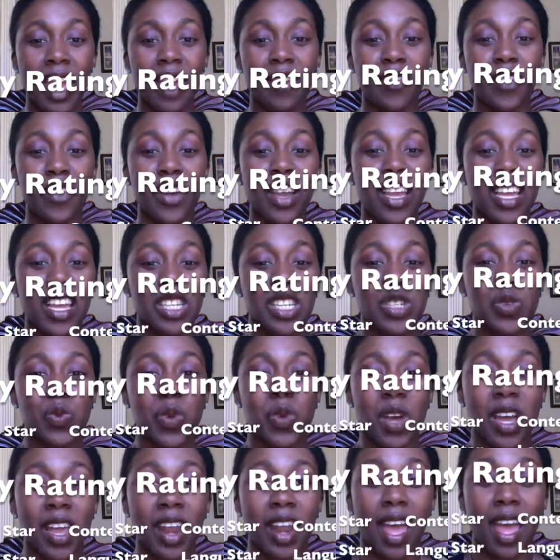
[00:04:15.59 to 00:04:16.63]
For each
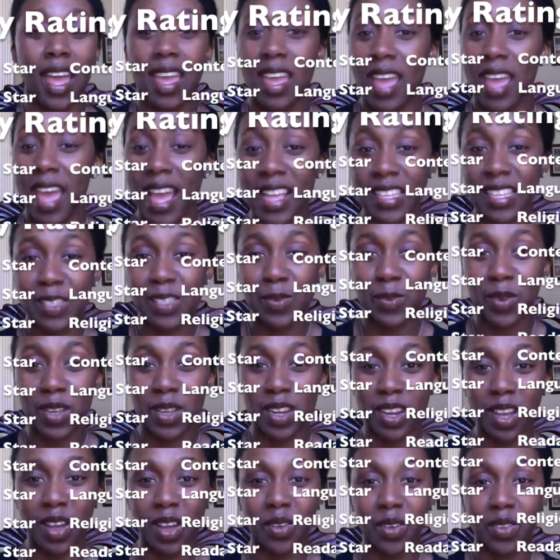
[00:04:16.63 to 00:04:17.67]
one, it has to be
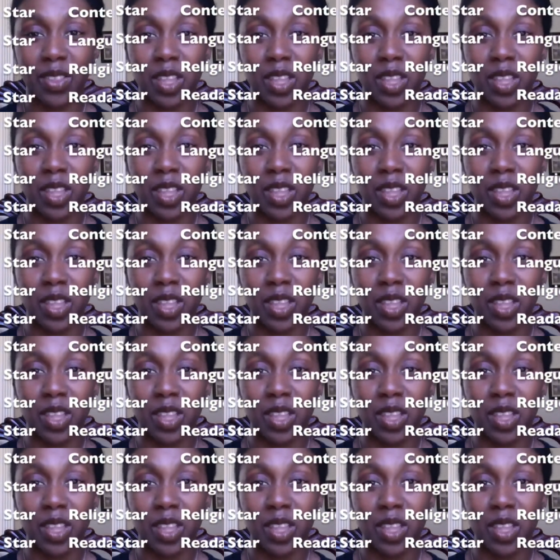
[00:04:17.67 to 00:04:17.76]
known